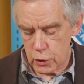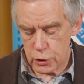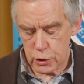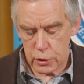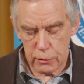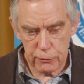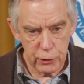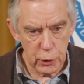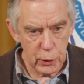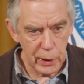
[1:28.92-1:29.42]

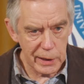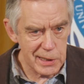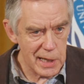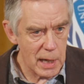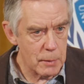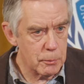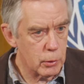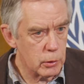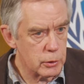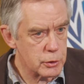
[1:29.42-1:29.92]
just a few
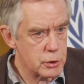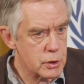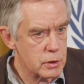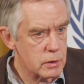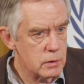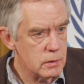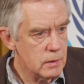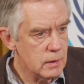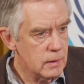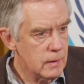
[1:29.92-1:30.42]

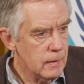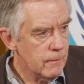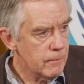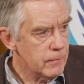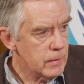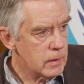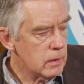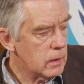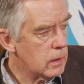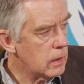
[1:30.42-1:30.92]
examples,
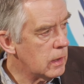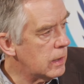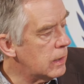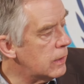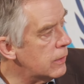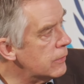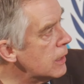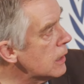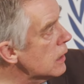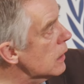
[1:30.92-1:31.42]

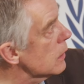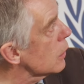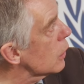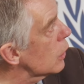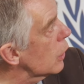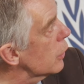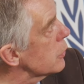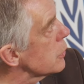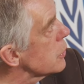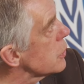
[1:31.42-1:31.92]
and then I'll
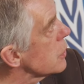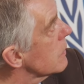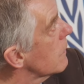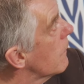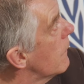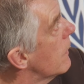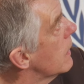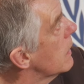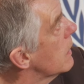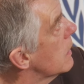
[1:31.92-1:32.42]

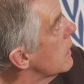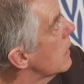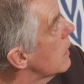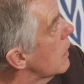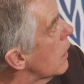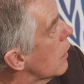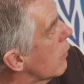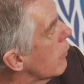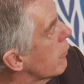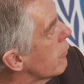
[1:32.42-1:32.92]
close,
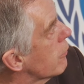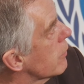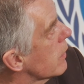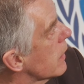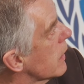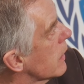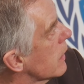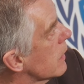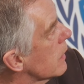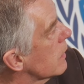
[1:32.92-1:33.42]
of
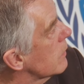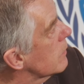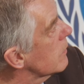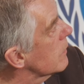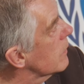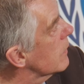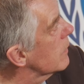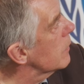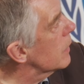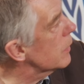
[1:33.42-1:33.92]

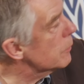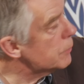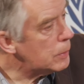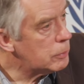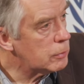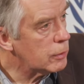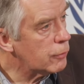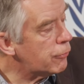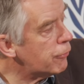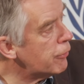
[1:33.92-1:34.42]

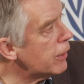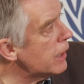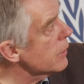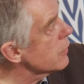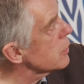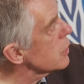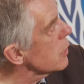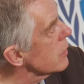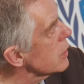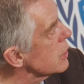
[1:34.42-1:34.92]
people of
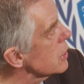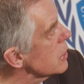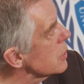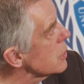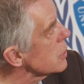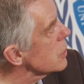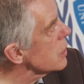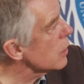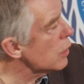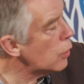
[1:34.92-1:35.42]
faith. So this
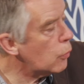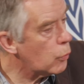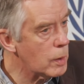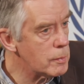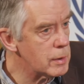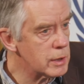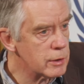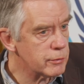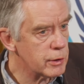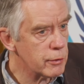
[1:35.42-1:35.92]
is
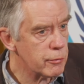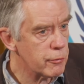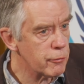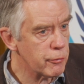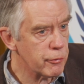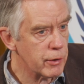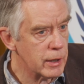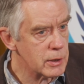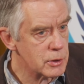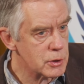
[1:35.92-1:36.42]
women of
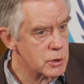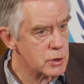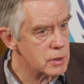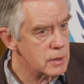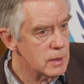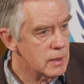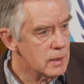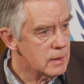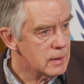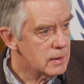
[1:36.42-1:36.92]
different
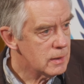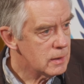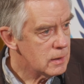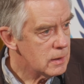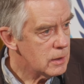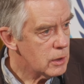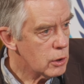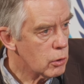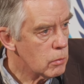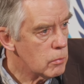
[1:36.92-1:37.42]
faiths
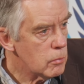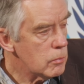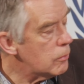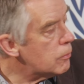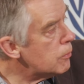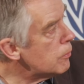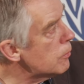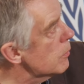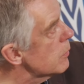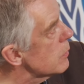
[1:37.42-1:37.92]

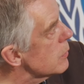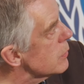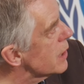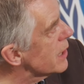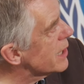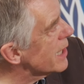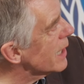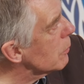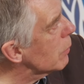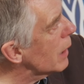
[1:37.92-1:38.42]

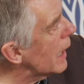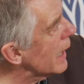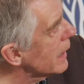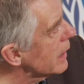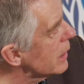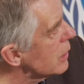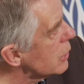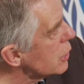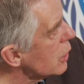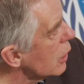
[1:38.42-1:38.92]
knitting
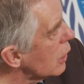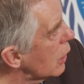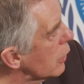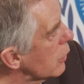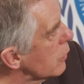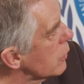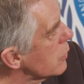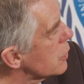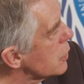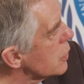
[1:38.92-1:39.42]
blankets,
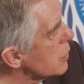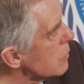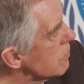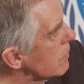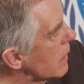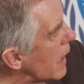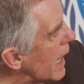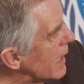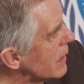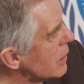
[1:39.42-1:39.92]

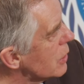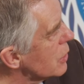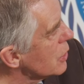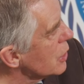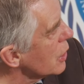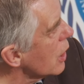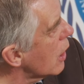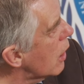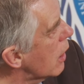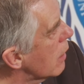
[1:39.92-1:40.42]
clothes,
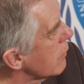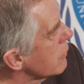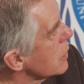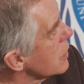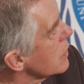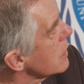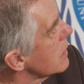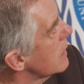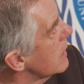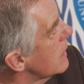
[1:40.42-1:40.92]
hats,
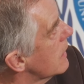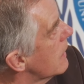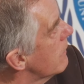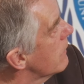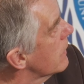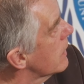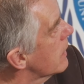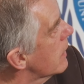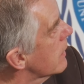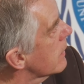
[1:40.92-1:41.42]
scarves,
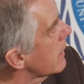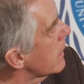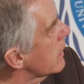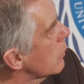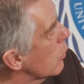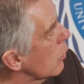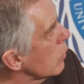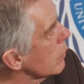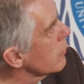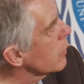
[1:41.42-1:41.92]
and
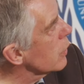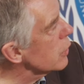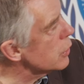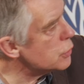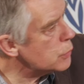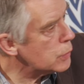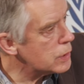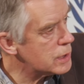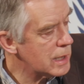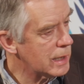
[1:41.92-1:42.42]
then all of
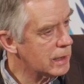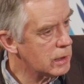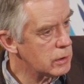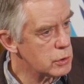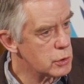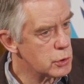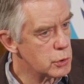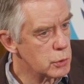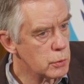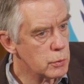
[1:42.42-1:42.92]
those were
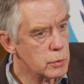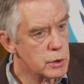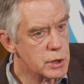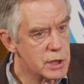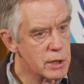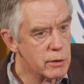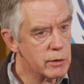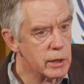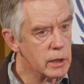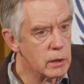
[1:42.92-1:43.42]
taken to
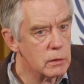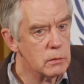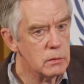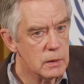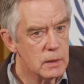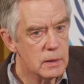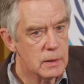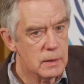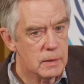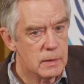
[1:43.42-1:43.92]
Syria